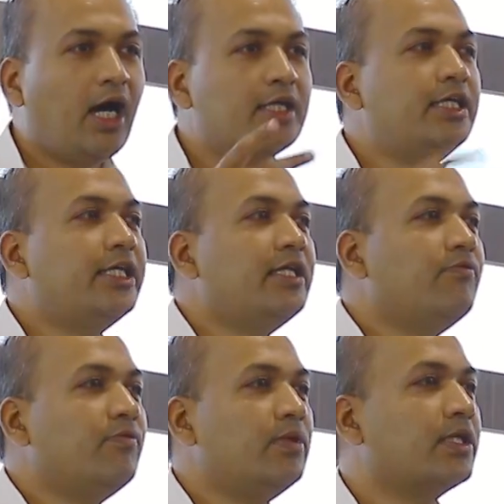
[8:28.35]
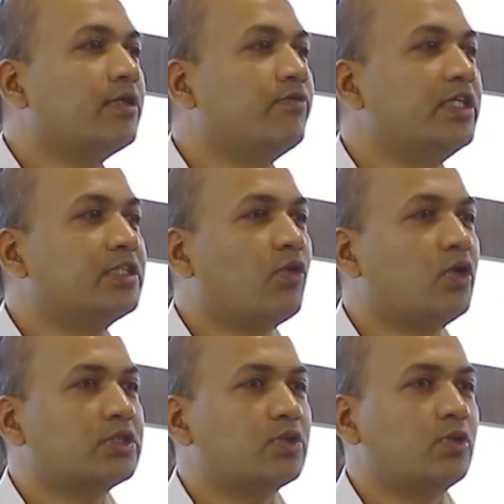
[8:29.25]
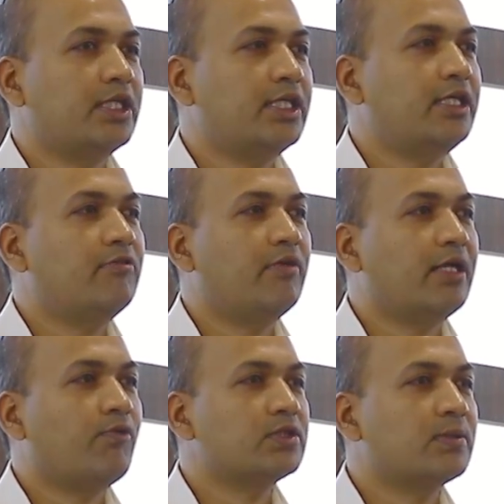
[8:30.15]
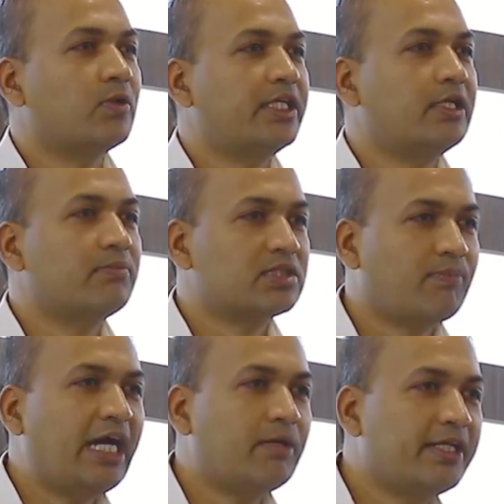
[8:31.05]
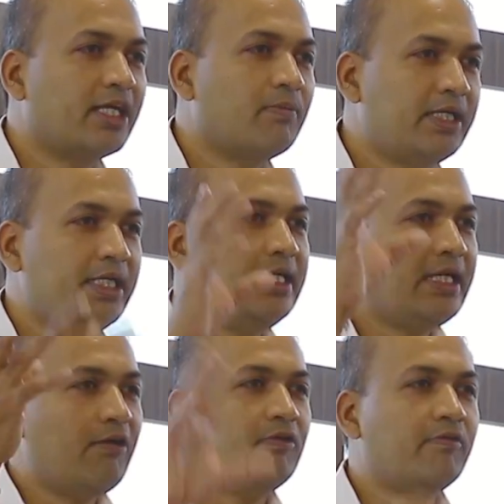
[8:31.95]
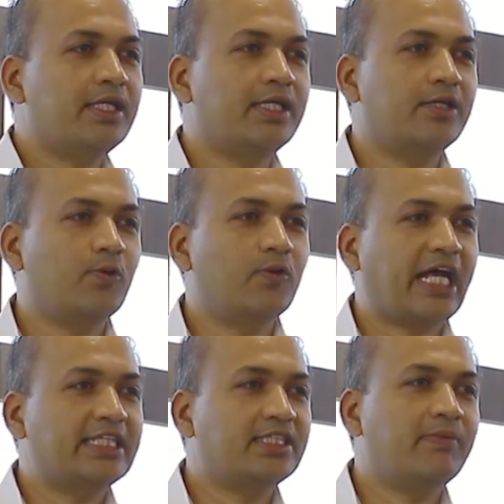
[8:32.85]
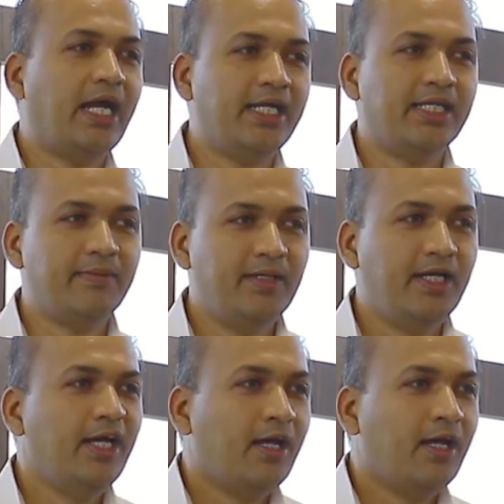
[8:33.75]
Other team which was they did well was about that smart mirror, but they didn't have a very catchy brand name.